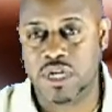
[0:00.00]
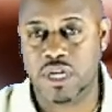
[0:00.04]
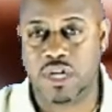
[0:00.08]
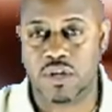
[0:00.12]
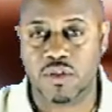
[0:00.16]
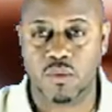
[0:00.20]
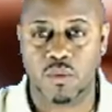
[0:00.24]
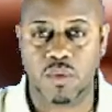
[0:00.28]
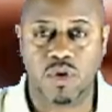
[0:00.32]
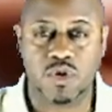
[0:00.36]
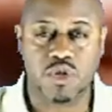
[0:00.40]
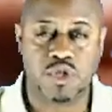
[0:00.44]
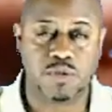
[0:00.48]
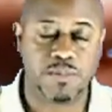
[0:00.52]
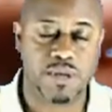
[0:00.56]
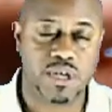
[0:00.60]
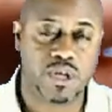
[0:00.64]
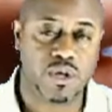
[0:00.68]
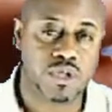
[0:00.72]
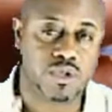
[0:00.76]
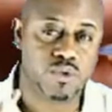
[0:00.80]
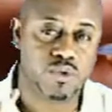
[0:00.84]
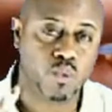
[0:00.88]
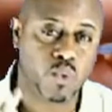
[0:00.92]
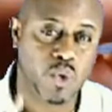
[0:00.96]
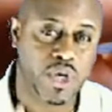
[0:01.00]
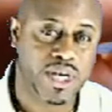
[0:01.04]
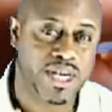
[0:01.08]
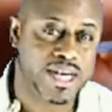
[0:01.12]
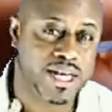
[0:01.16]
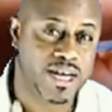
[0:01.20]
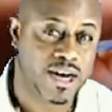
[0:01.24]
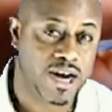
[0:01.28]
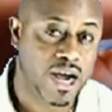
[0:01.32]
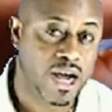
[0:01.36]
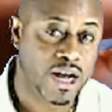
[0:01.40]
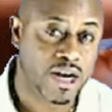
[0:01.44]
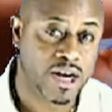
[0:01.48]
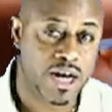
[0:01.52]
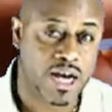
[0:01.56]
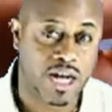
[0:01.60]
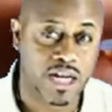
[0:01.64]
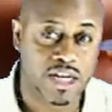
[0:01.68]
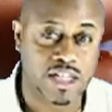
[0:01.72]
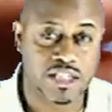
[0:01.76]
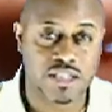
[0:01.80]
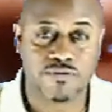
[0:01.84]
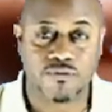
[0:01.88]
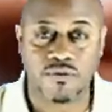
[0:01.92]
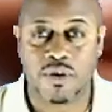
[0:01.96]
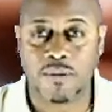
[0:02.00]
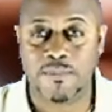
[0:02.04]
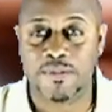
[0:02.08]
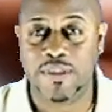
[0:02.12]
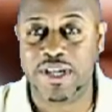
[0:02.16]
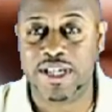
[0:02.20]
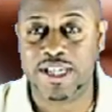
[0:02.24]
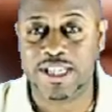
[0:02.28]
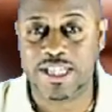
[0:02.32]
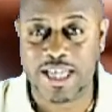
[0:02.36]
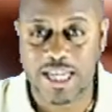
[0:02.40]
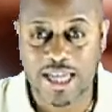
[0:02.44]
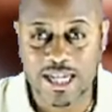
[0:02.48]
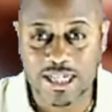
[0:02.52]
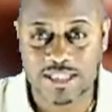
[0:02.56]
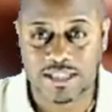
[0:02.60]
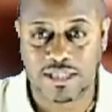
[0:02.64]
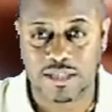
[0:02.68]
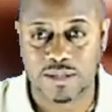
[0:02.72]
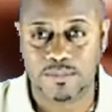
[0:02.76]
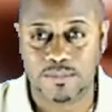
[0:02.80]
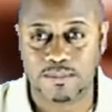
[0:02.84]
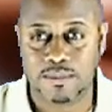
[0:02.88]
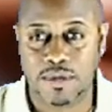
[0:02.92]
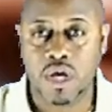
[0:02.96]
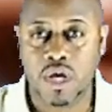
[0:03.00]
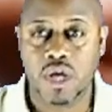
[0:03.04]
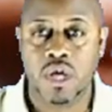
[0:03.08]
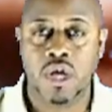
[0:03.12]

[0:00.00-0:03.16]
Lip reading: In other words, because we get our knowledge from the kingdom,